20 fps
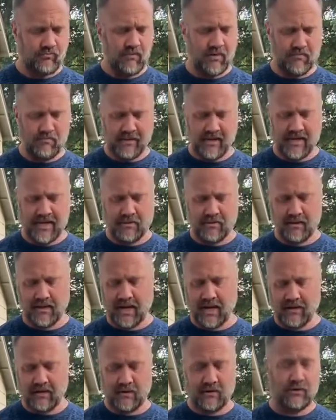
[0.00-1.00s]
being able to
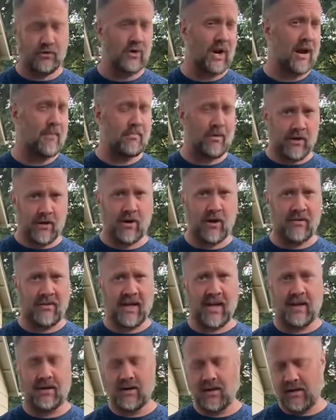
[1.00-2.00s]
handle the dropping and all
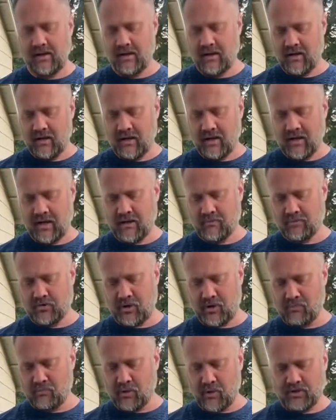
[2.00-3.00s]
that, I'm sure
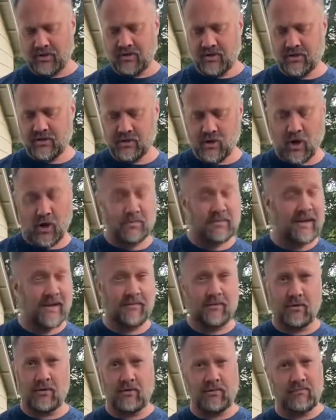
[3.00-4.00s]
both of these scopes
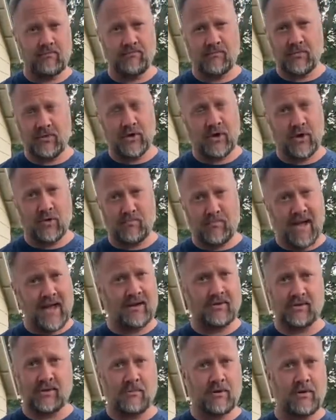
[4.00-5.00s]
haven't, you know,
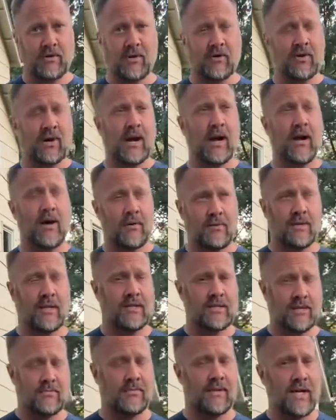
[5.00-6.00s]
bashed them on the ground like
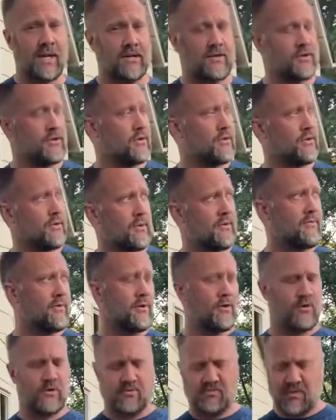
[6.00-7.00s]
some guys do in
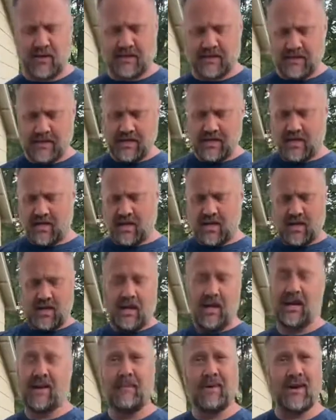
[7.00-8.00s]
reviews, but,
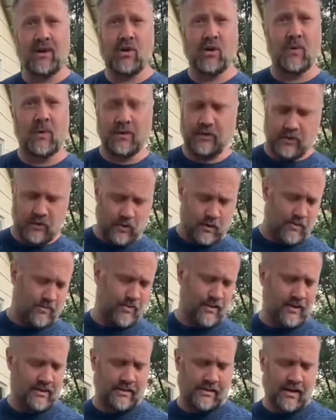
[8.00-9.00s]
and I'm not going to,
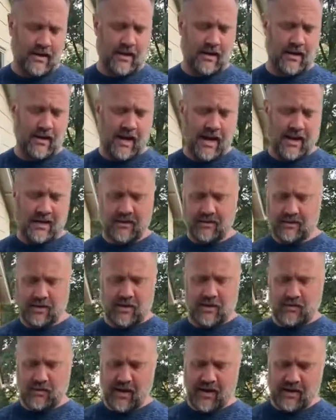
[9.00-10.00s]
but I can tell
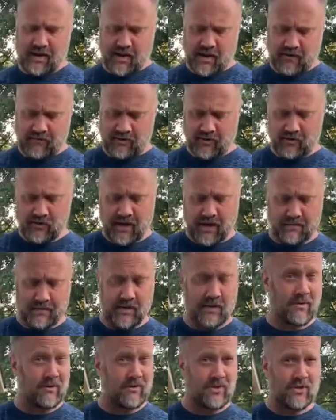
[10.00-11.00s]
you right now, if I dropped
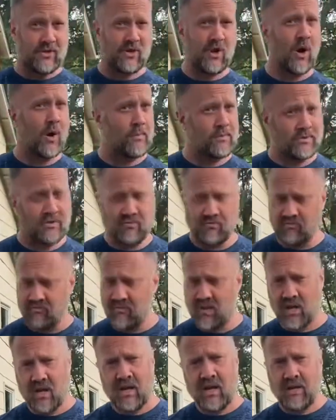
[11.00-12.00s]
either of these scopes,
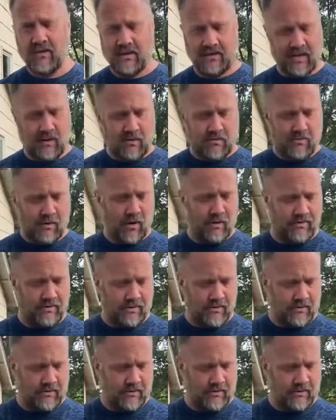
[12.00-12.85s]
that they would both